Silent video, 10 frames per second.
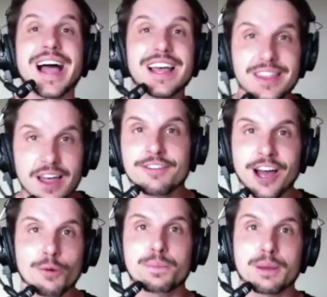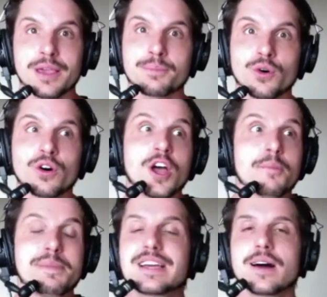I love helping people
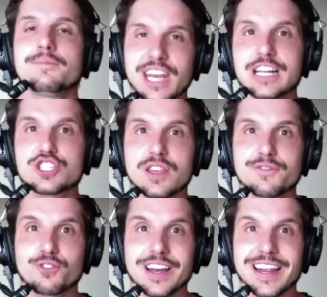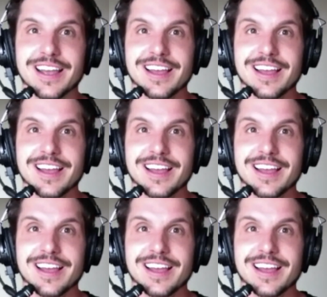become financially free.